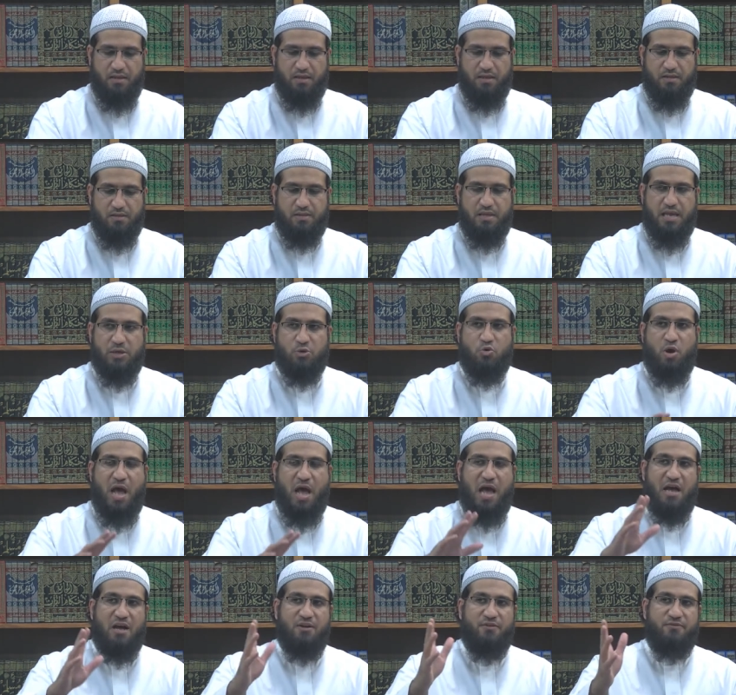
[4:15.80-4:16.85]
that you
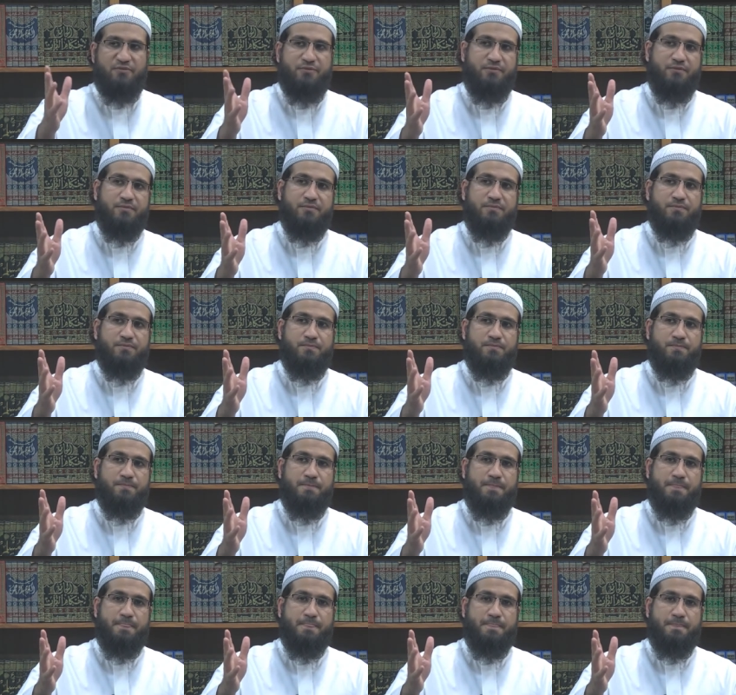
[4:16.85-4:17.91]
have
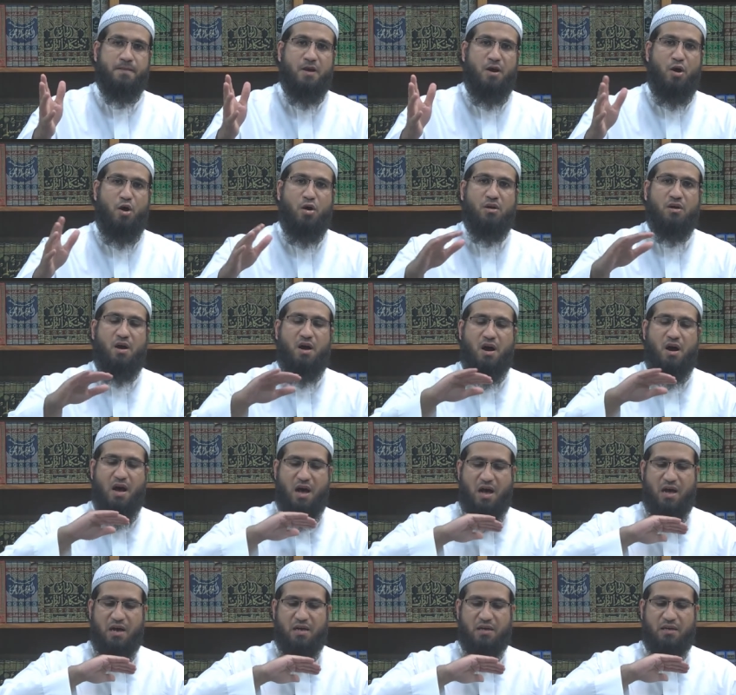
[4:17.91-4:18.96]
on a
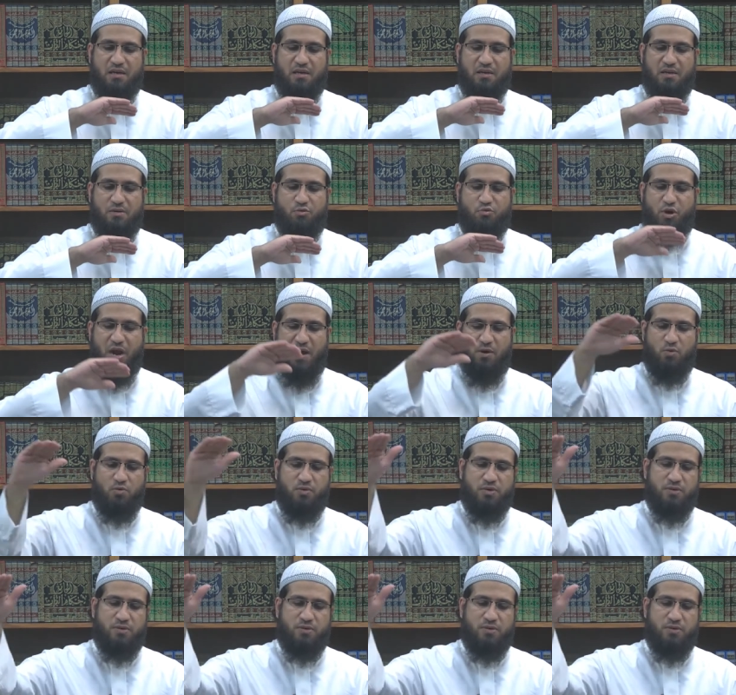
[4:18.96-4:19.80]
high ground,